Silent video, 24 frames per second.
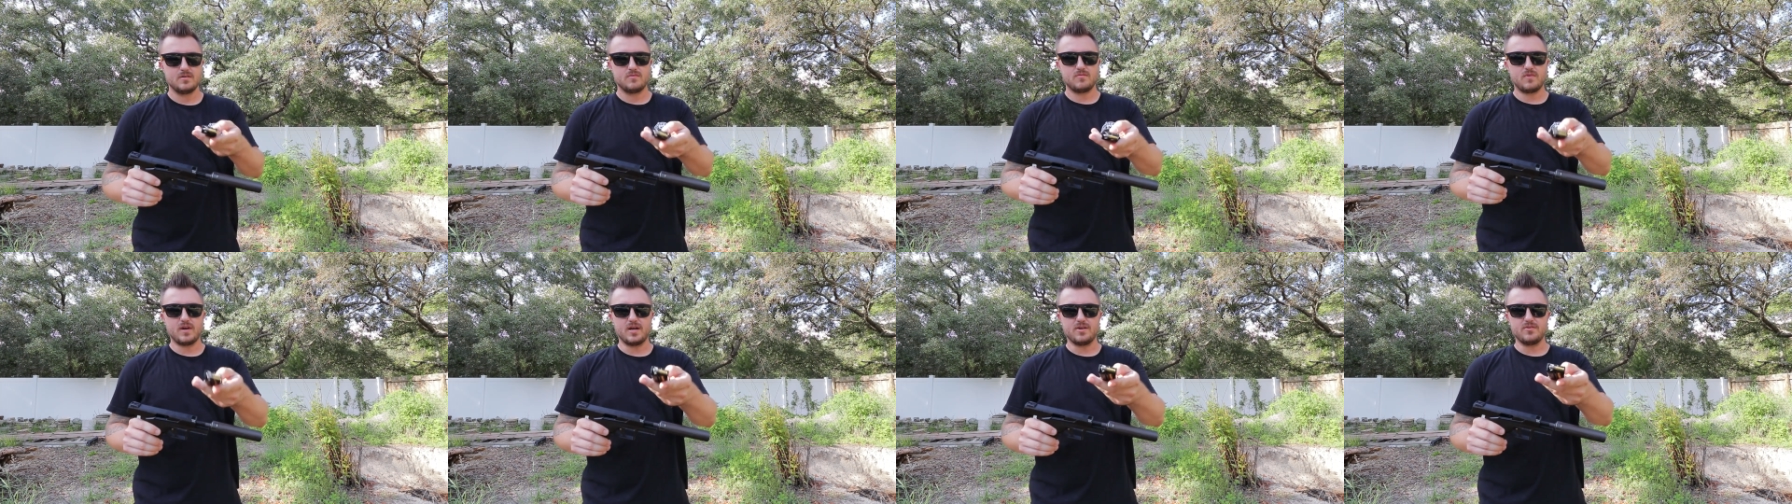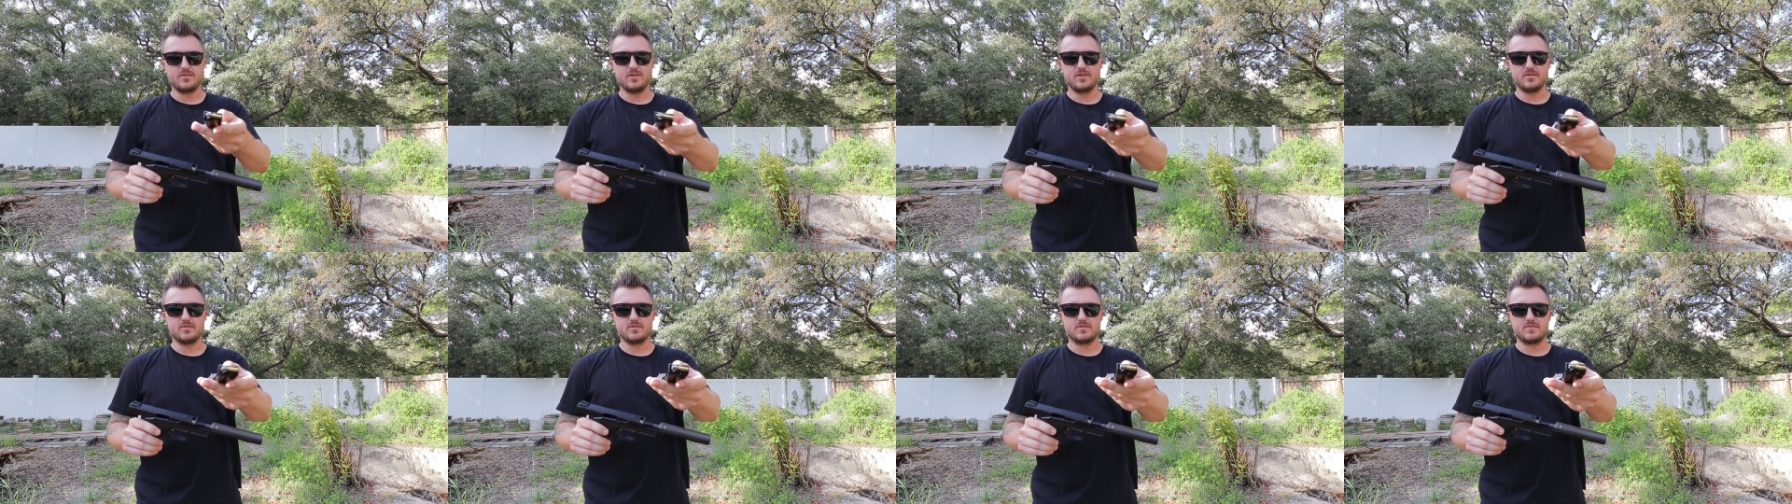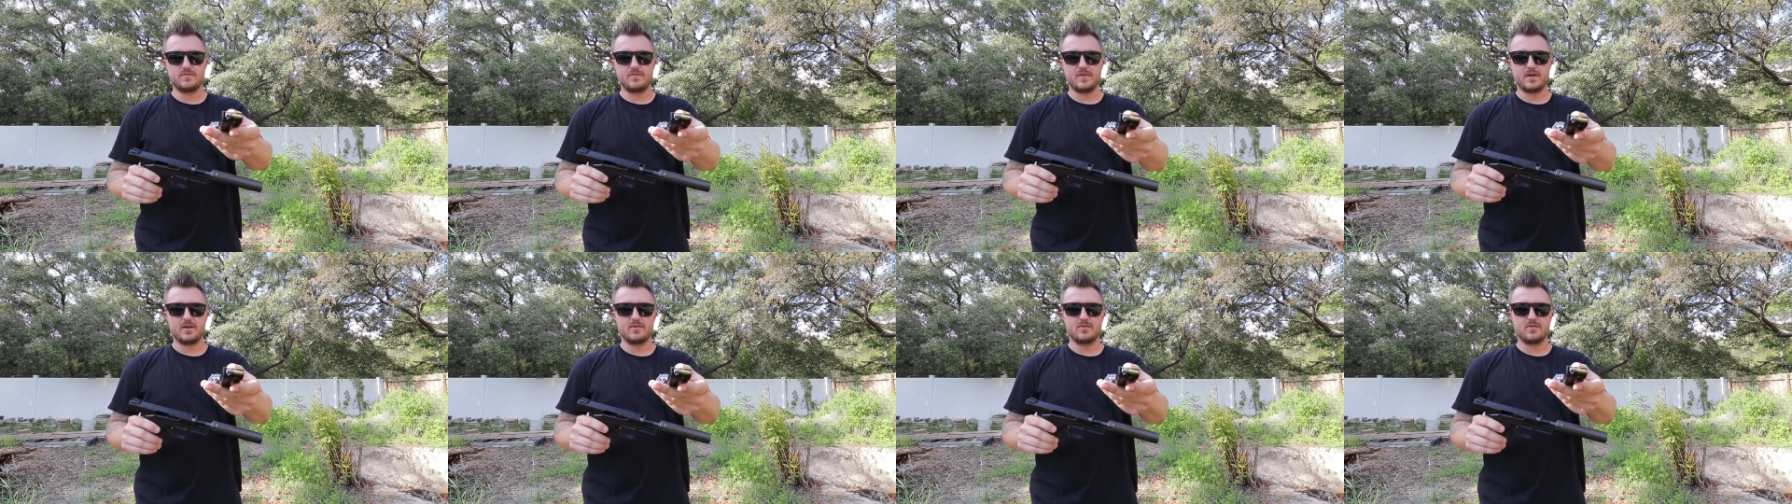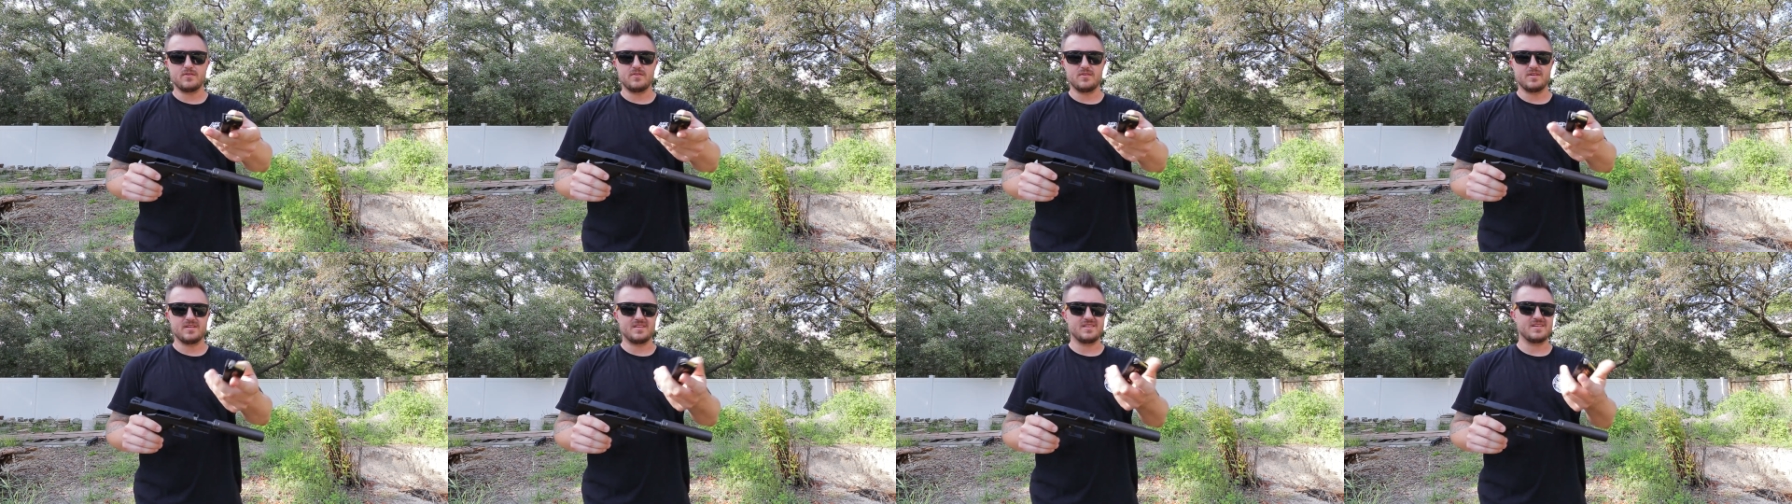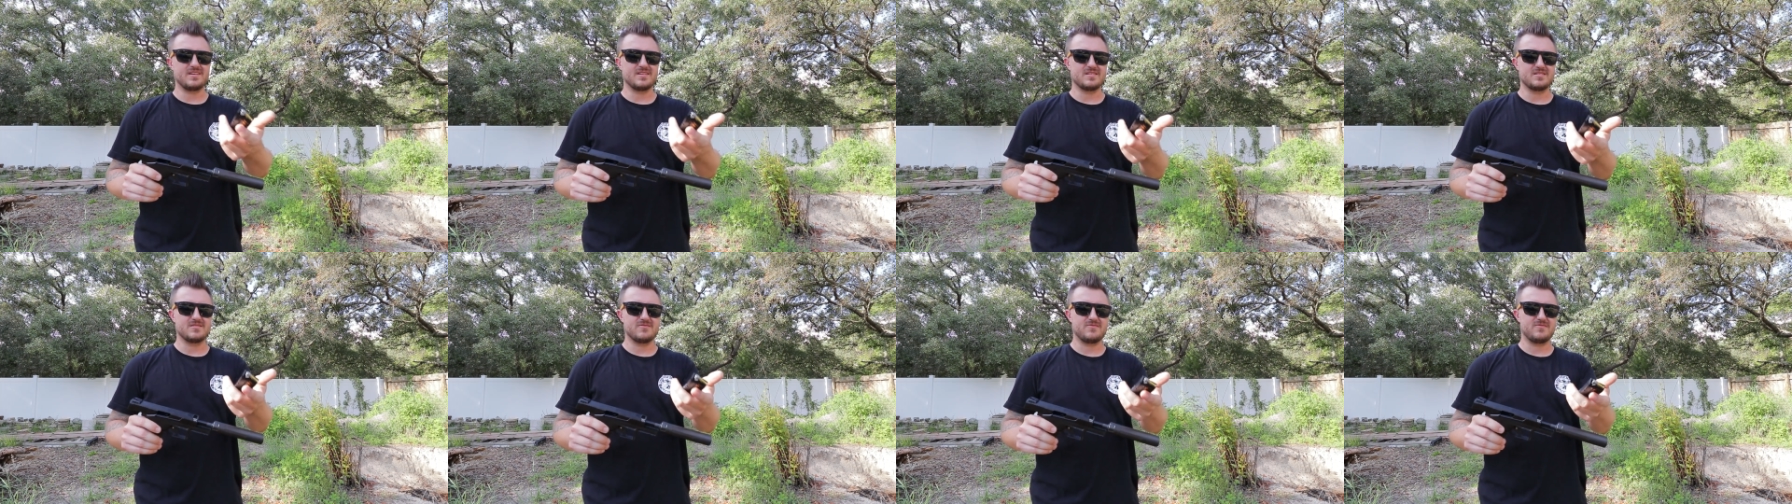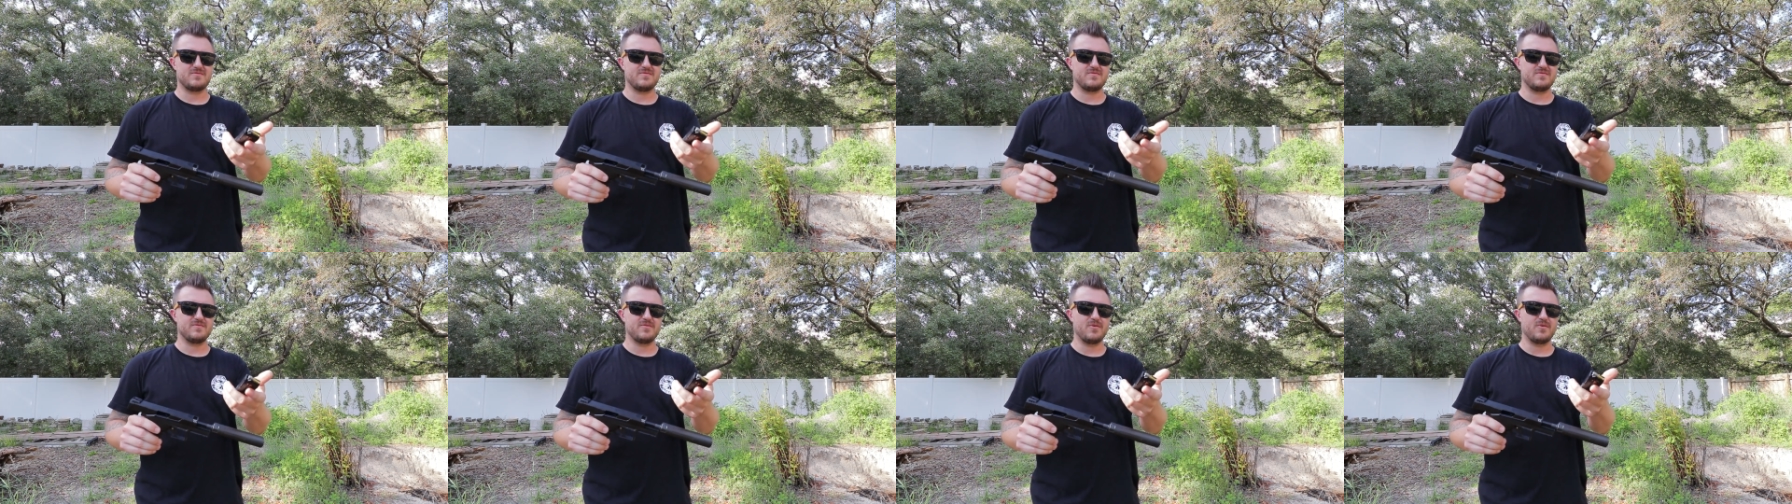round nose federal. I think it's
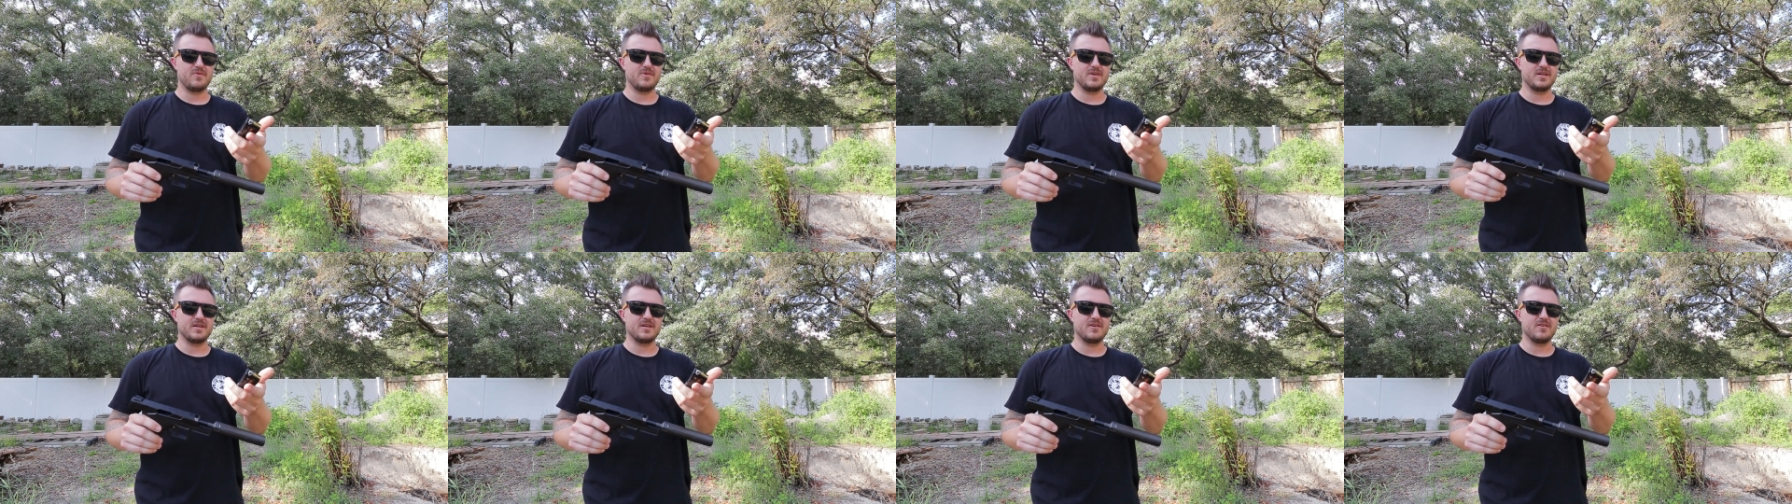40